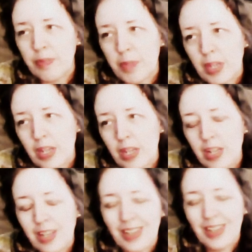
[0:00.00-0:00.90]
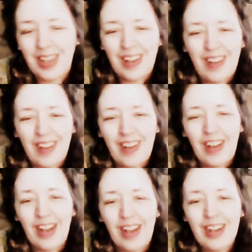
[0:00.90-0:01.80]
made.
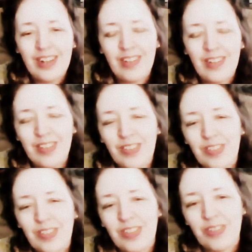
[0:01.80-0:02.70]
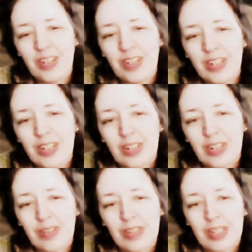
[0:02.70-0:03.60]
I also noticed a while
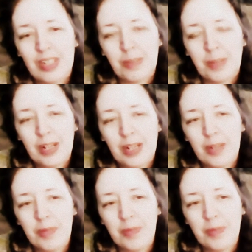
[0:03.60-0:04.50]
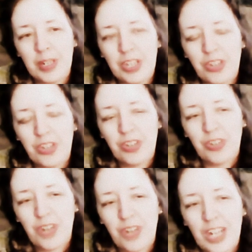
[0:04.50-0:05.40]
ago that the bottom of my kitchen
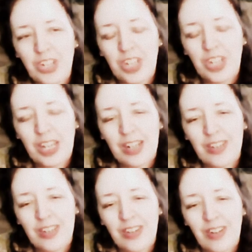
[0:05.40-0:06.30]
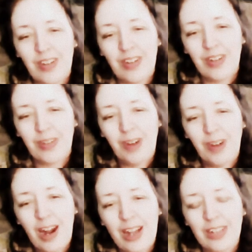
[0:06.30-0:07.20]
trash can is all
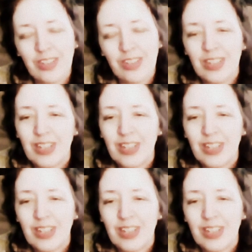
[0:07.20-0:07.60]
cracked.